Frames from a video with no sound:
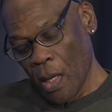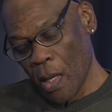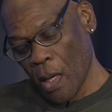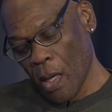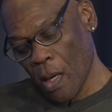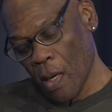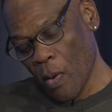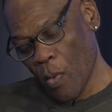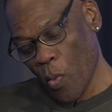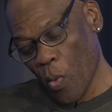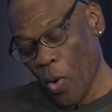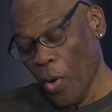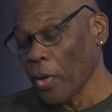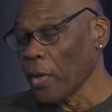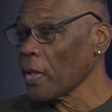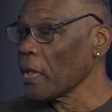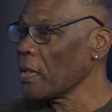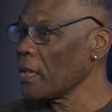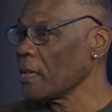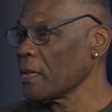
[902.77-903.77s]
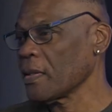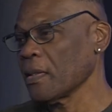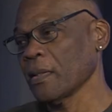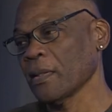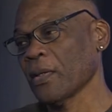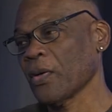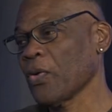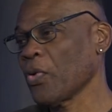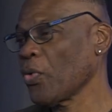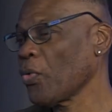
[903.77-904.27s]
work is
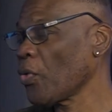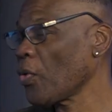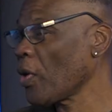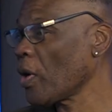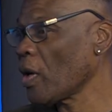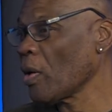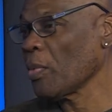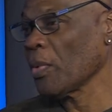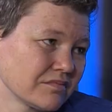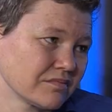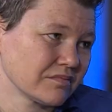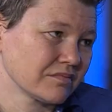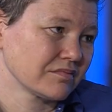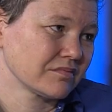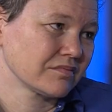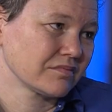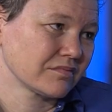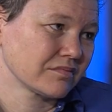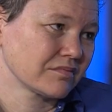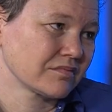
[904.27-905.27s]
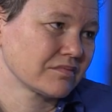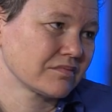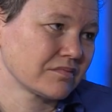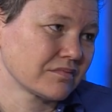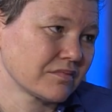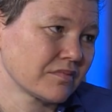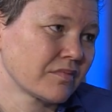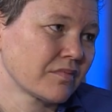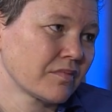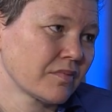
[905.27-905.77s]
incredibly
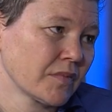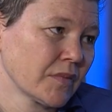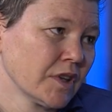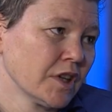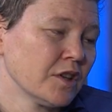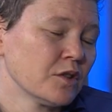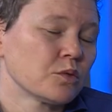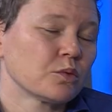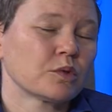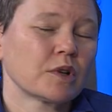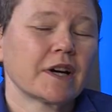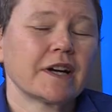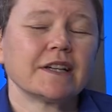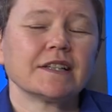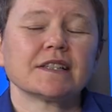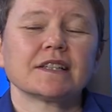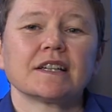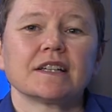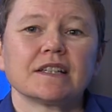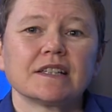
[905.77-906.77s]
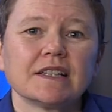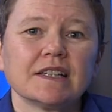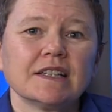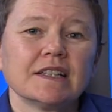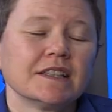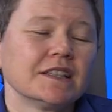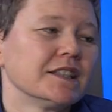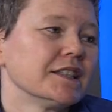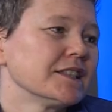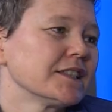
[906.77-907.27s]
detailed. Right.
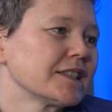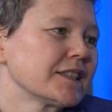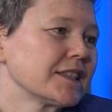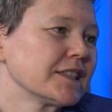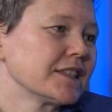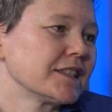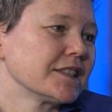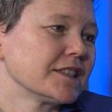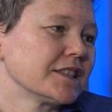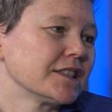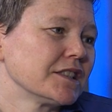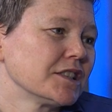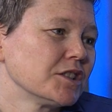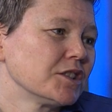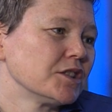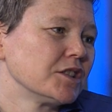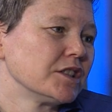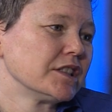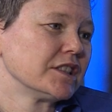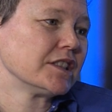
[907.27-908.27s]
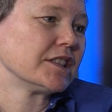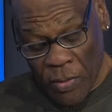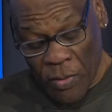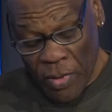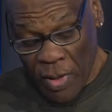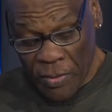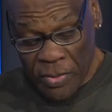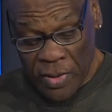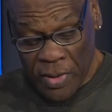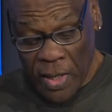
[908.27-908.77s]
And so what
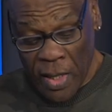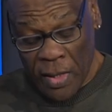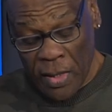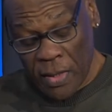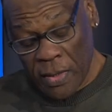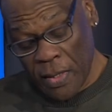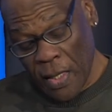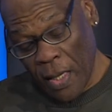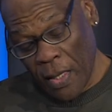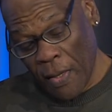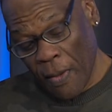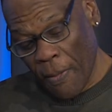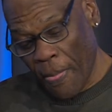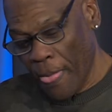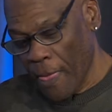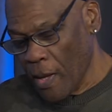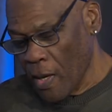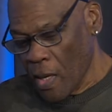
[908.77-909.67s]
I'm saying is that